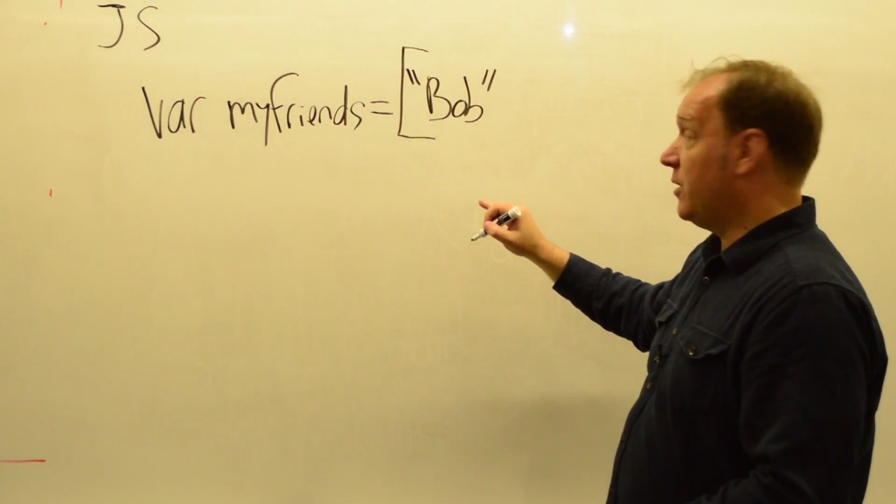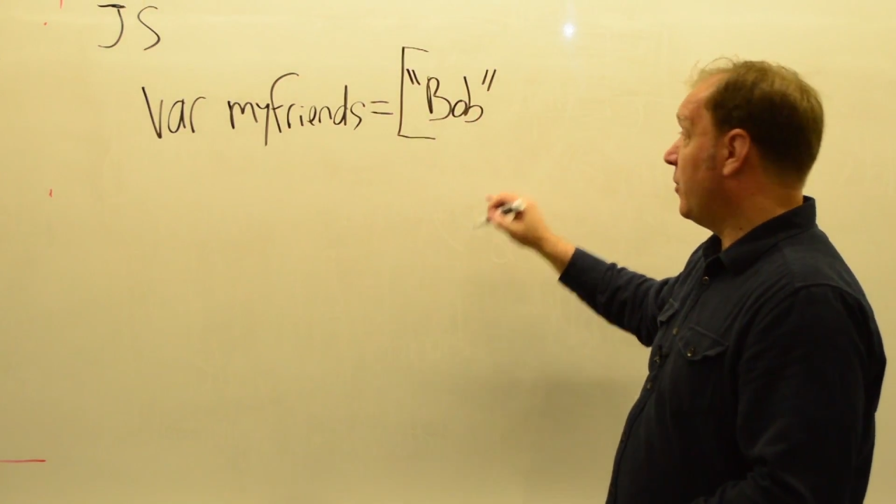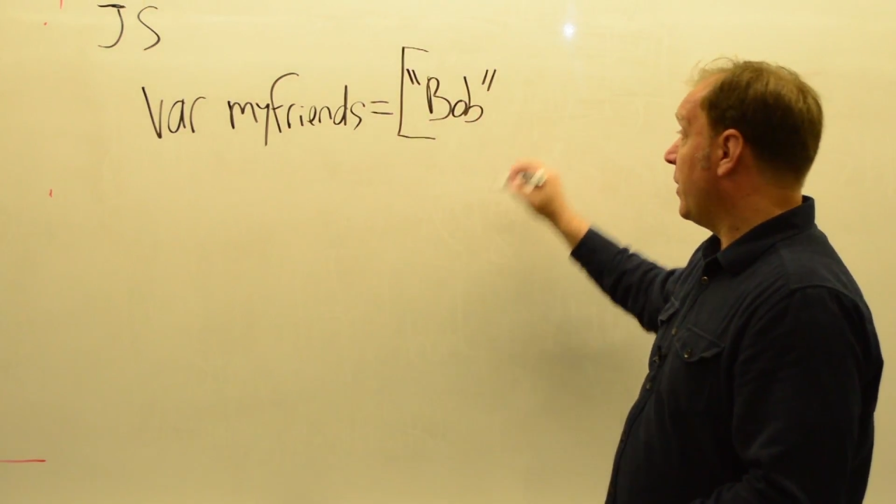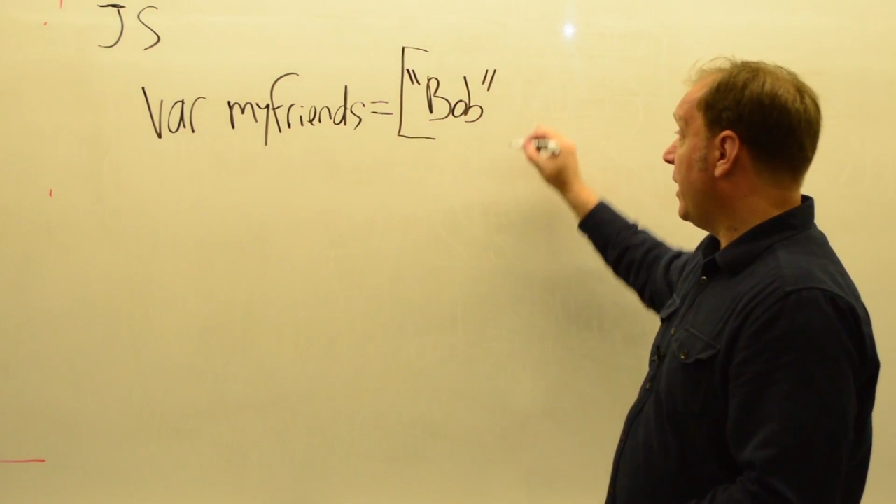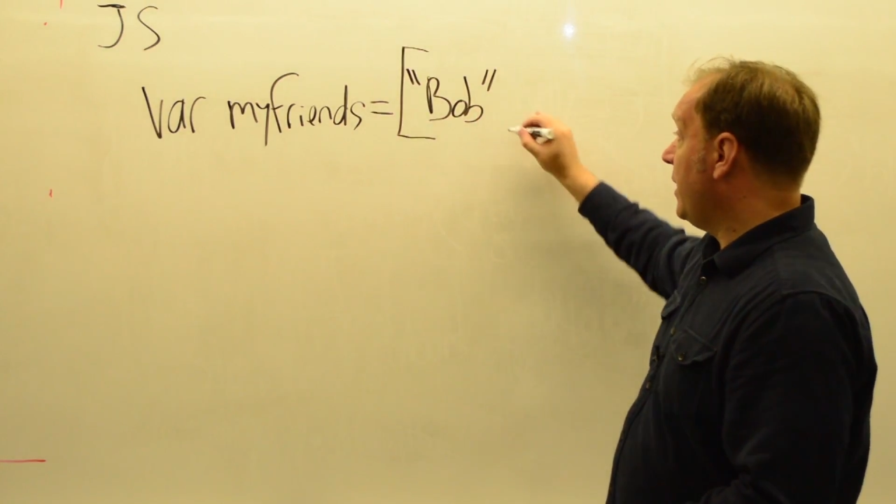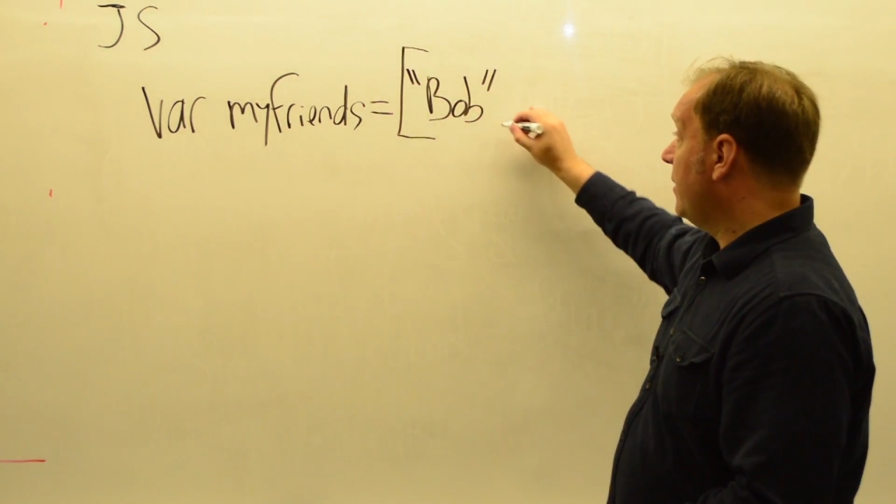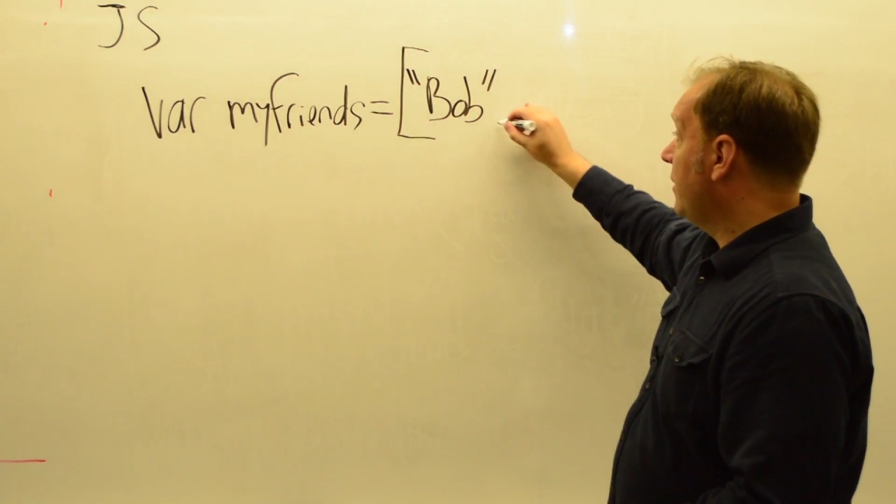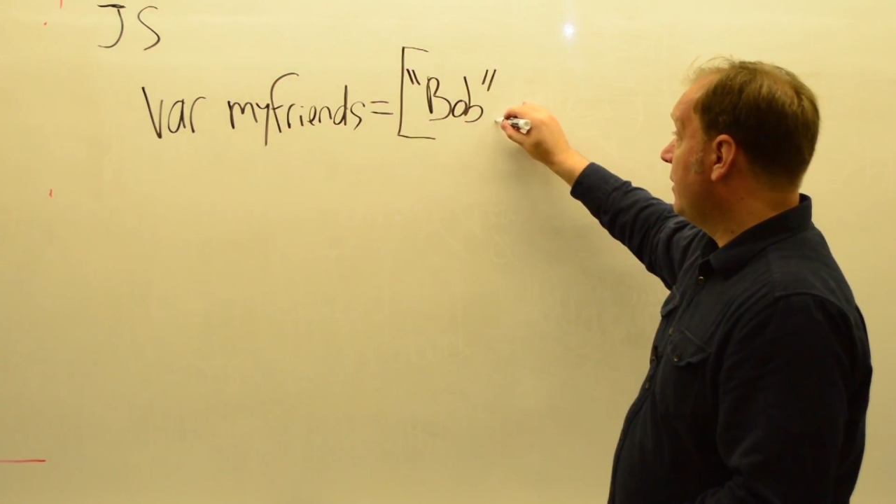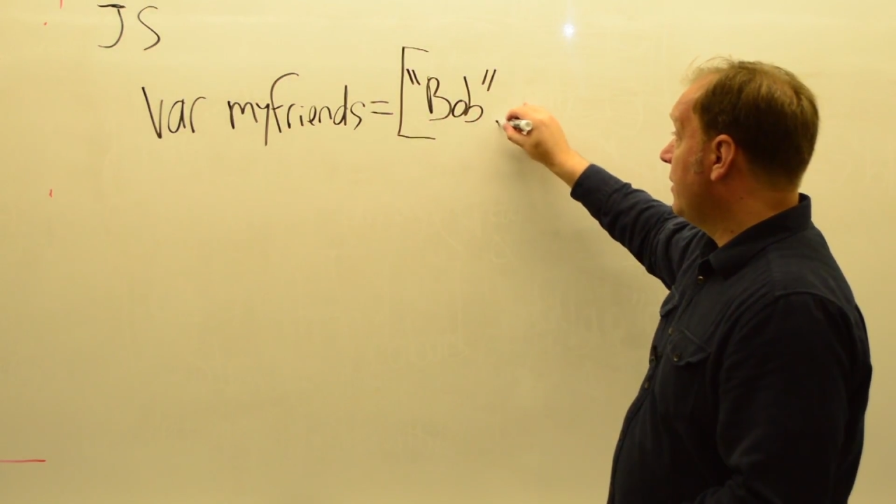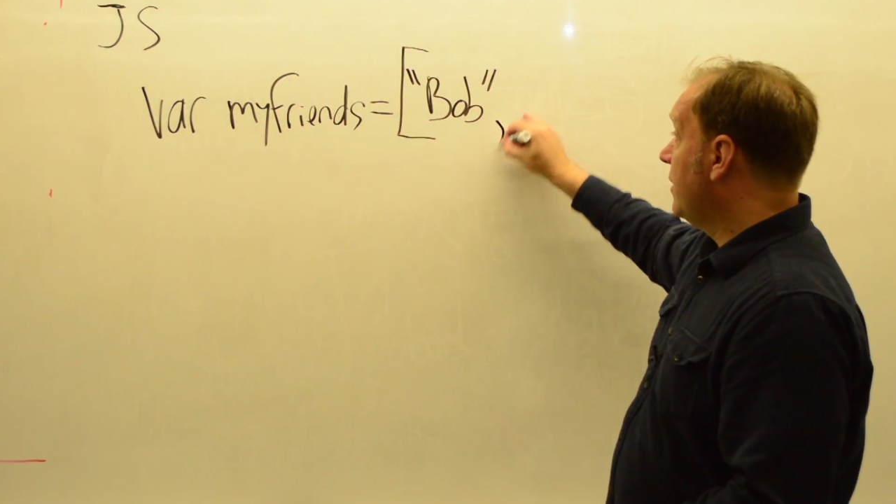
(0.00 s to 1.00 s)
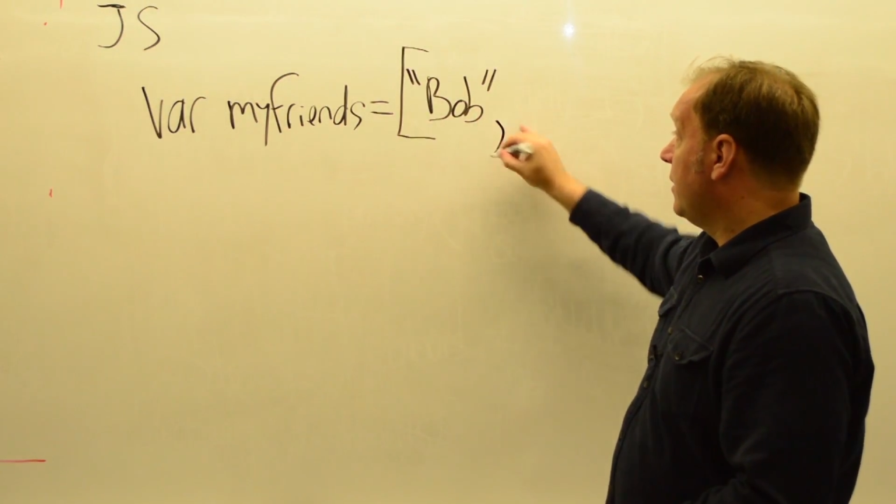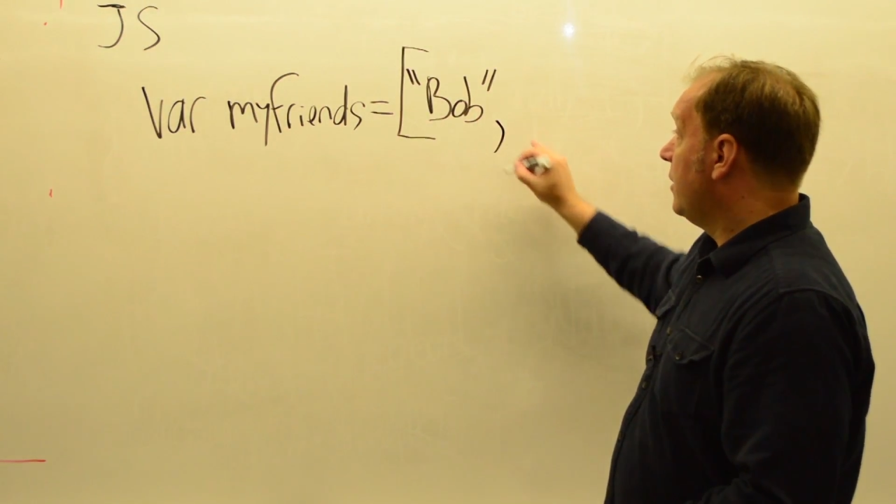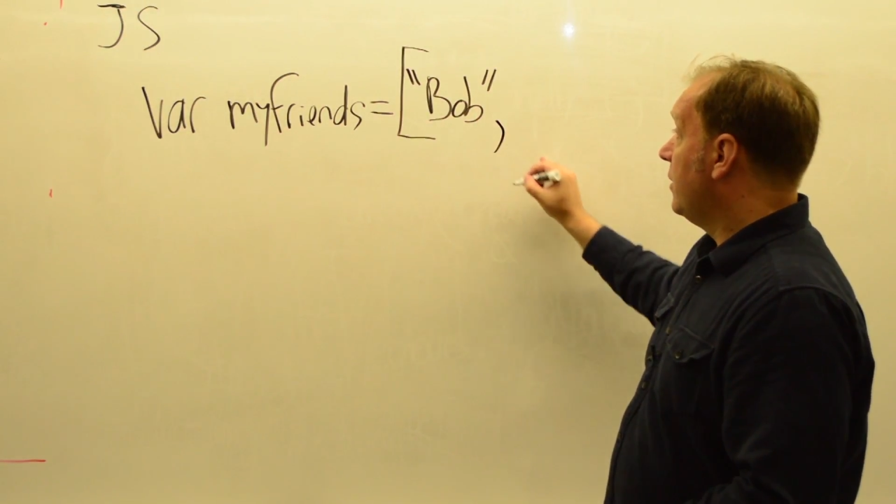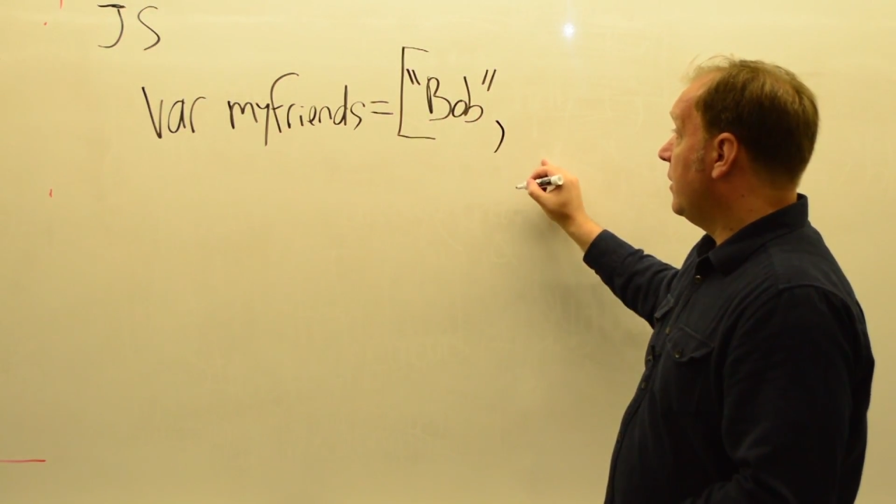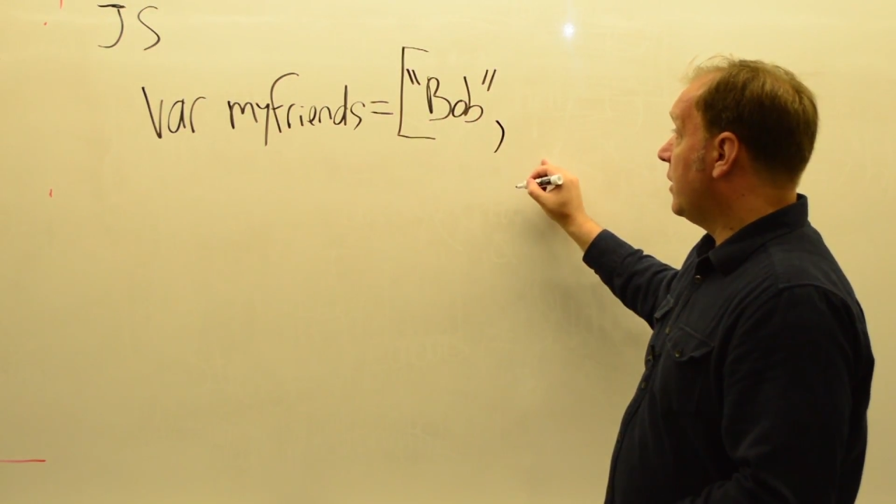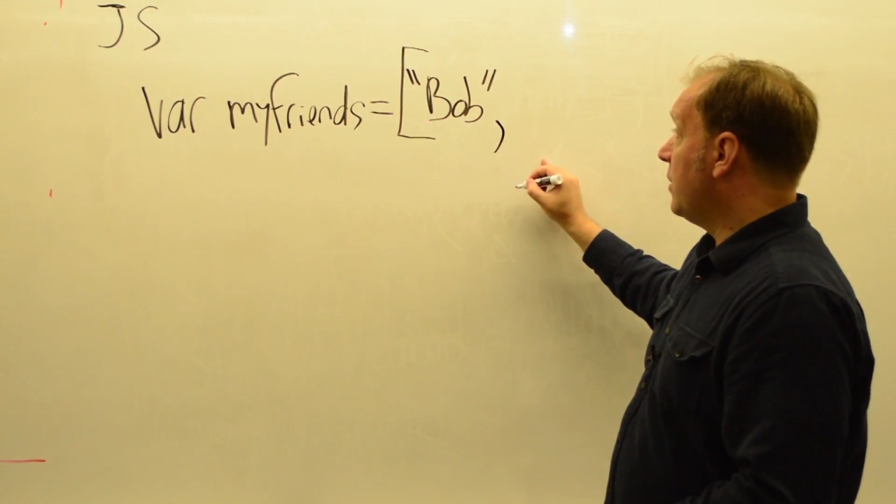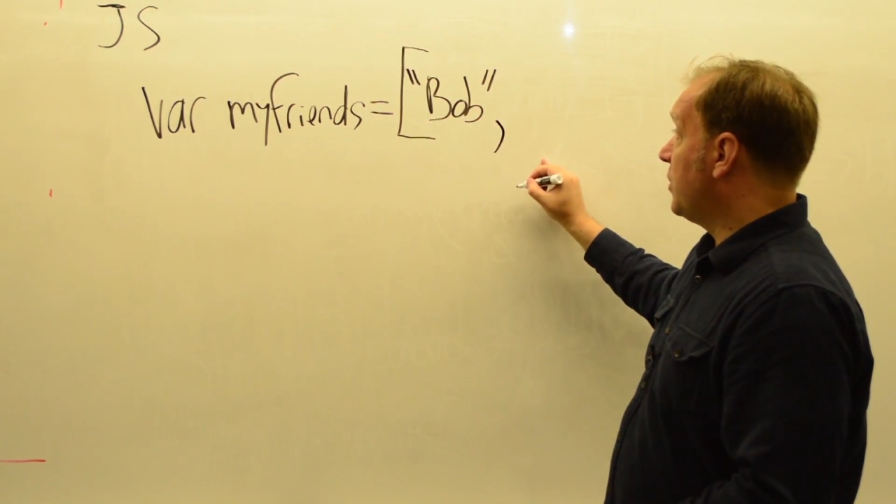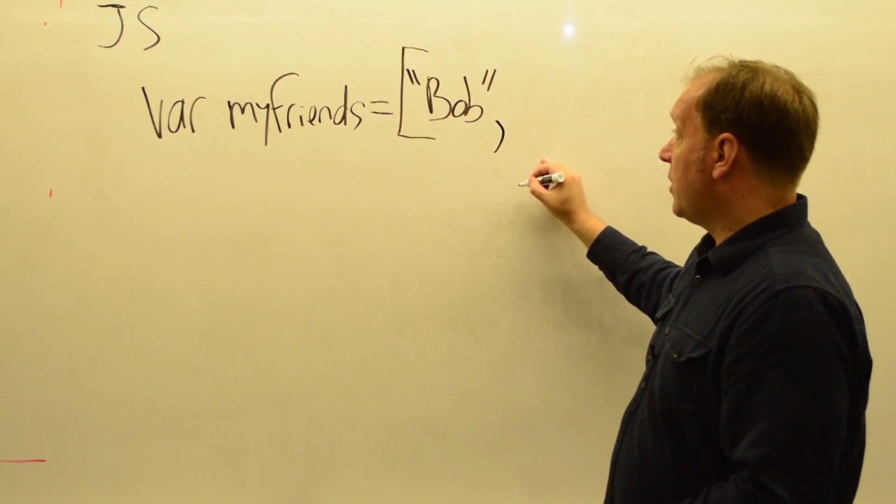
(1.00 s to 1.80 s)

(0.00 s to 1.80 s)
in the array. Then comes a